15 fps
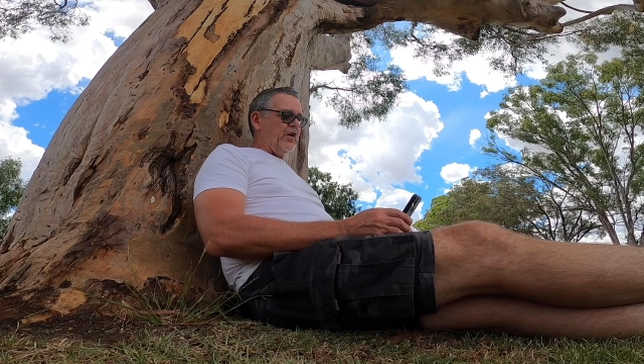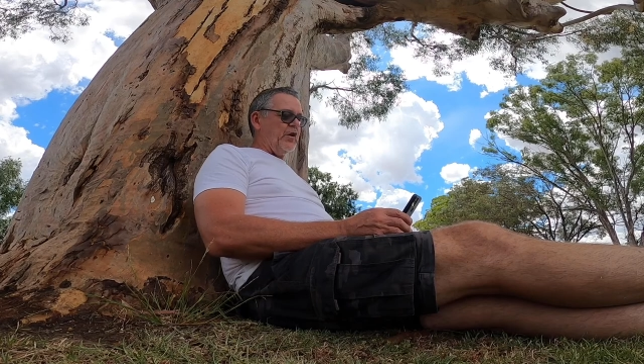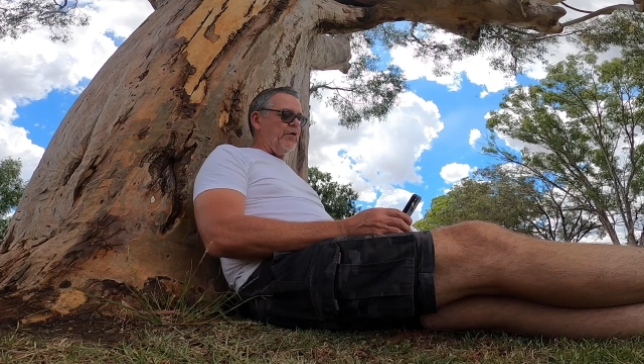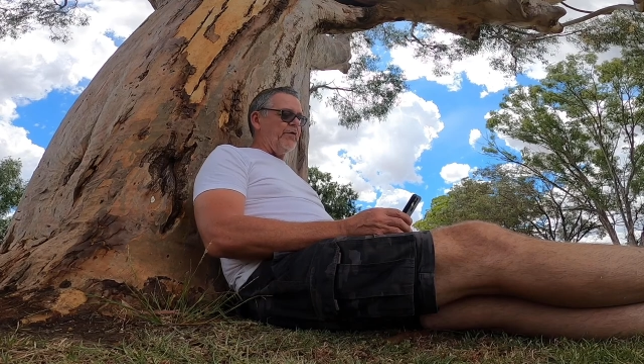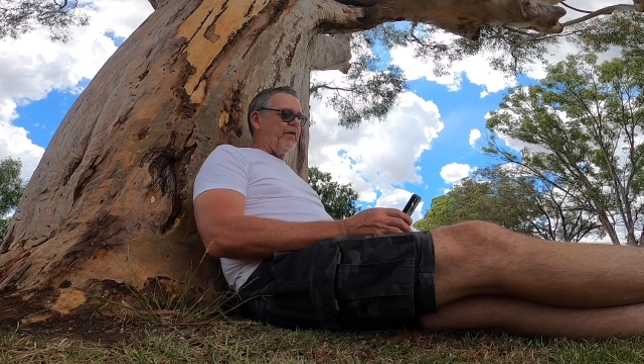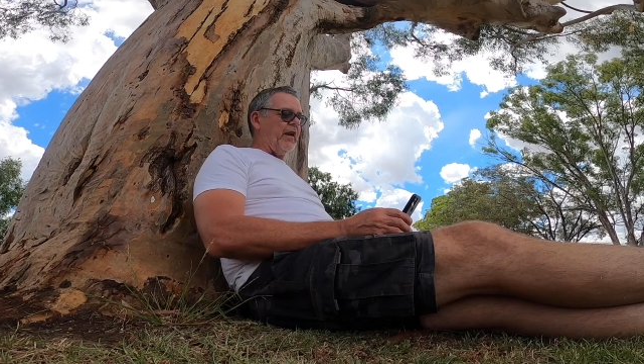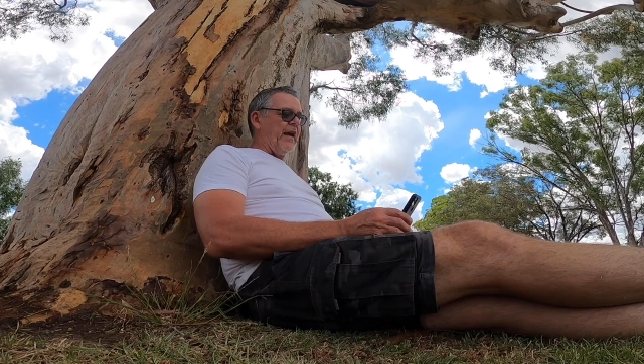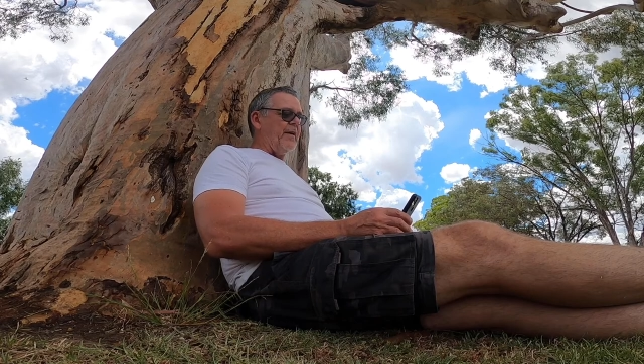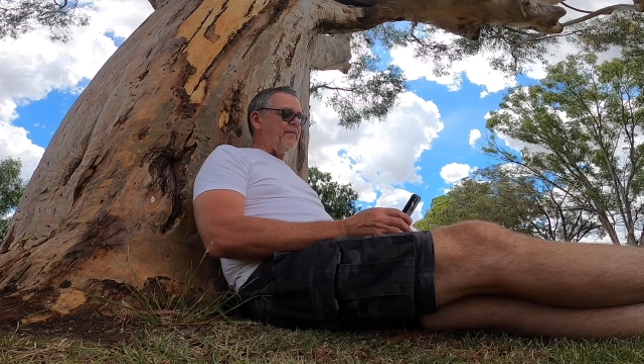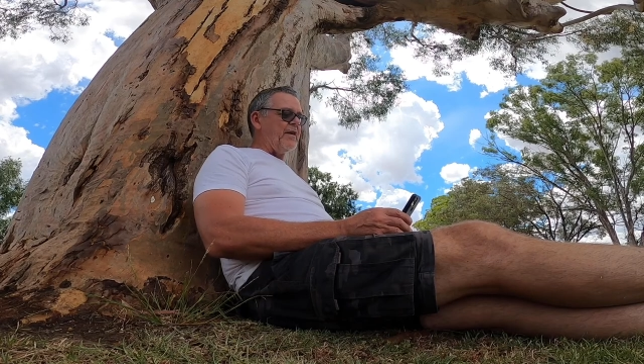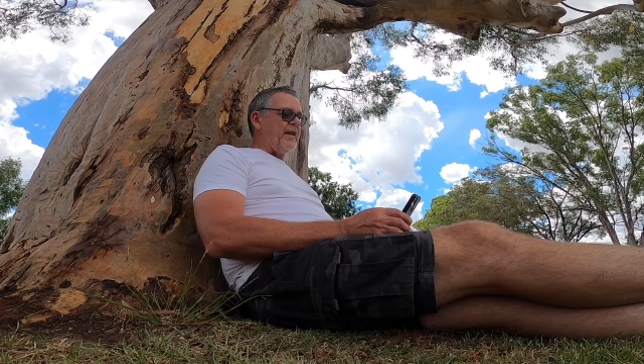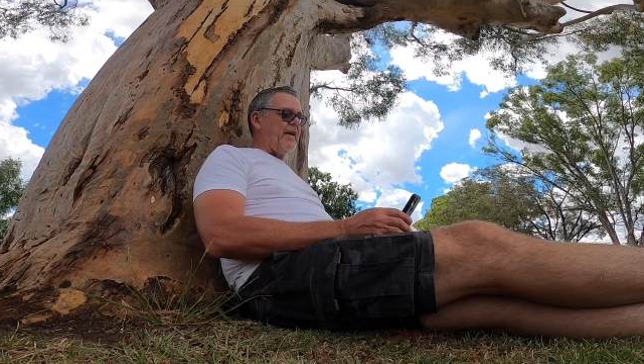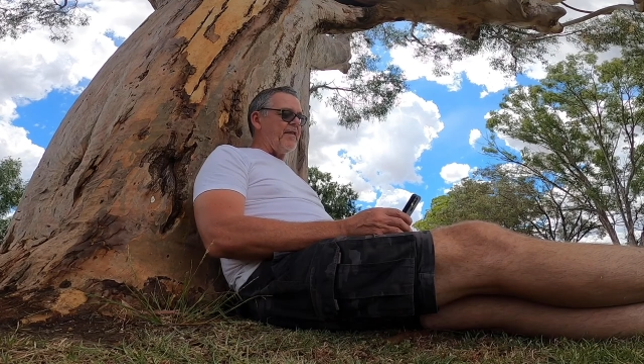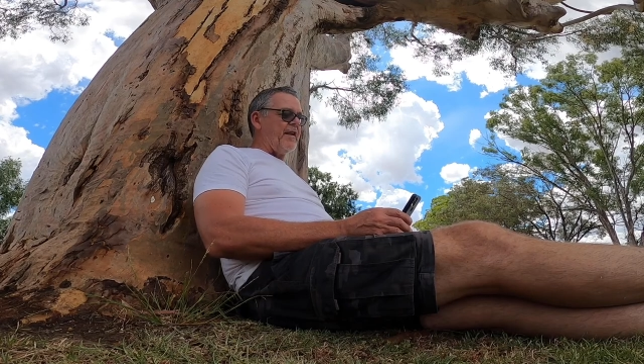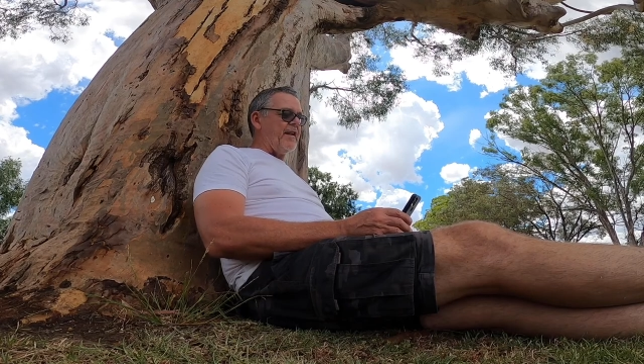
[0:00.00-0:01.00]
You've claimed
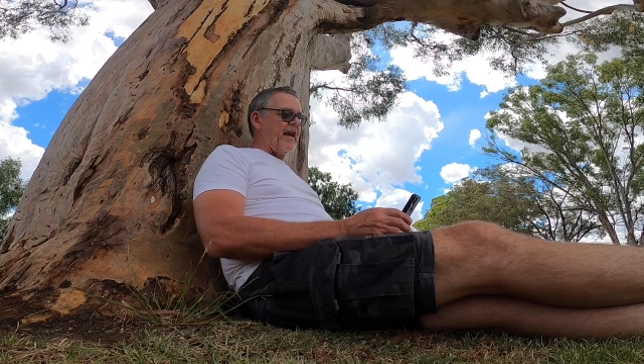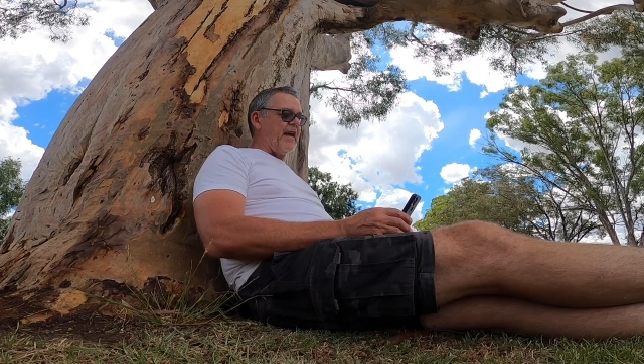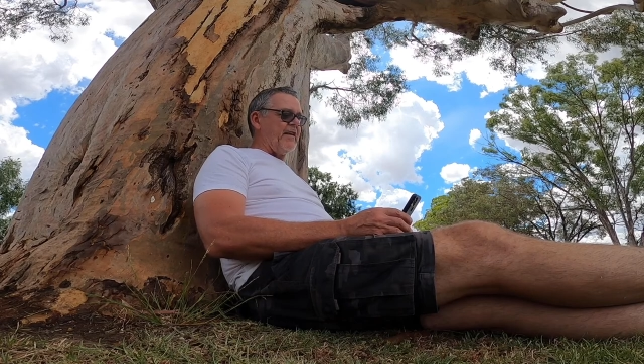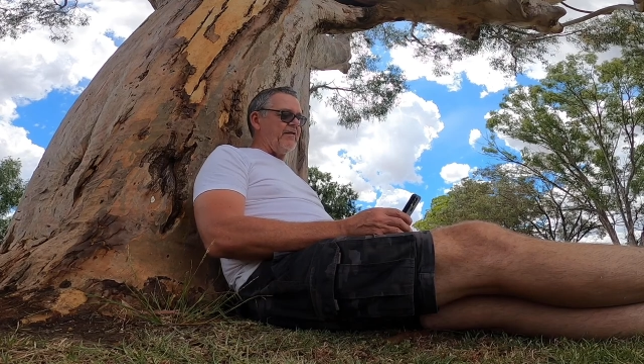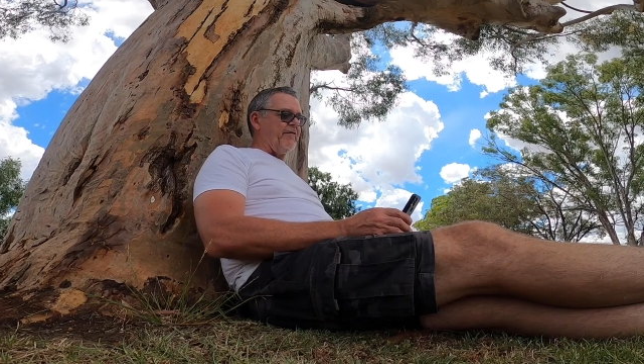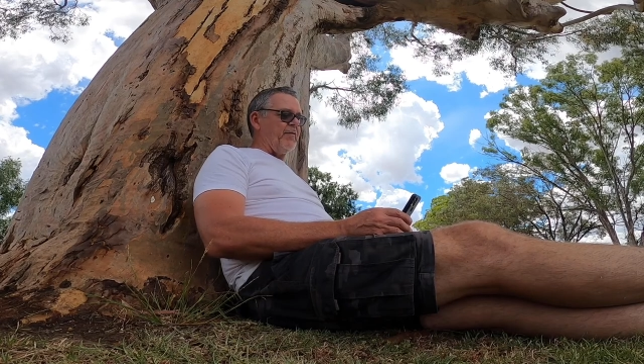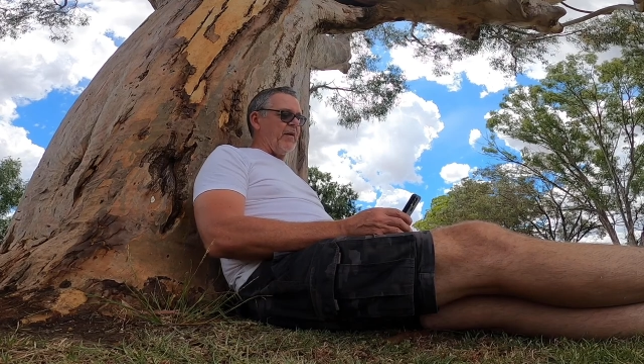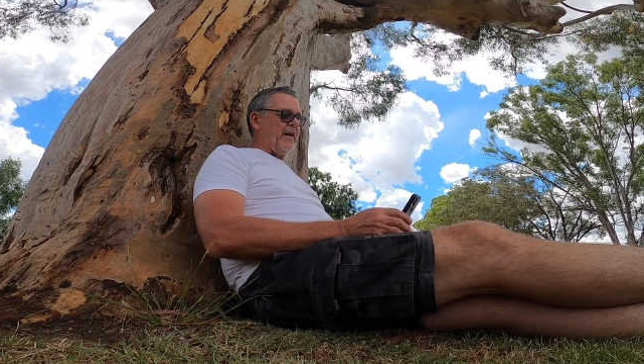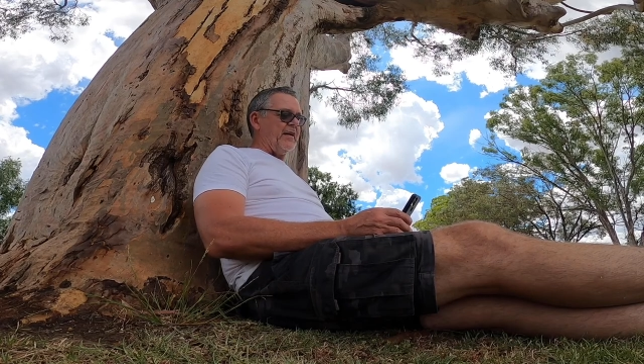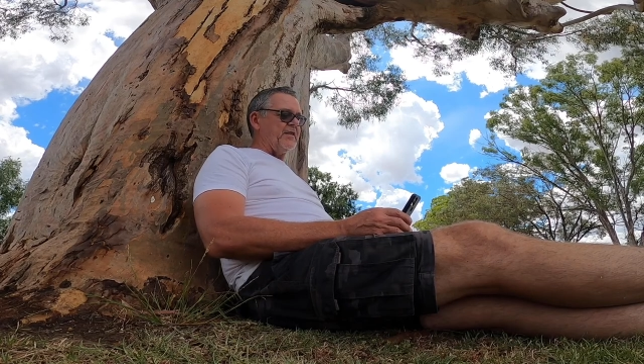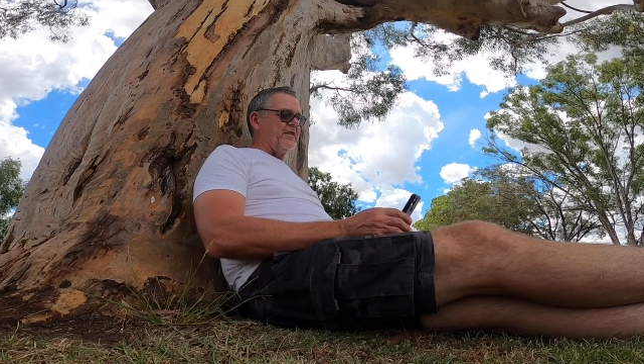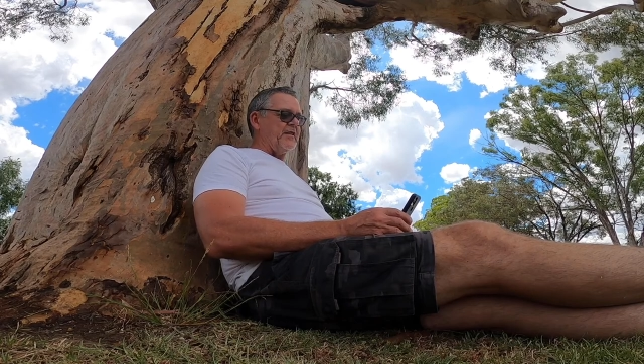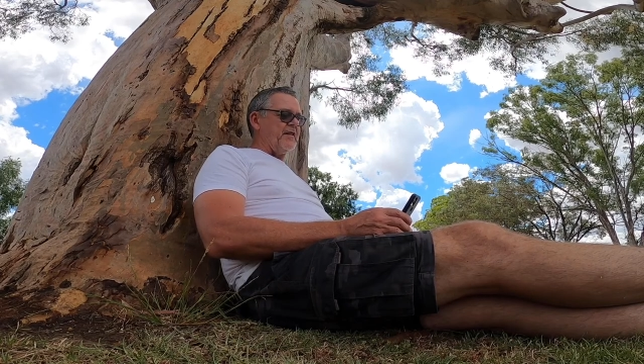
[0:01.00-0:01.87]
another native place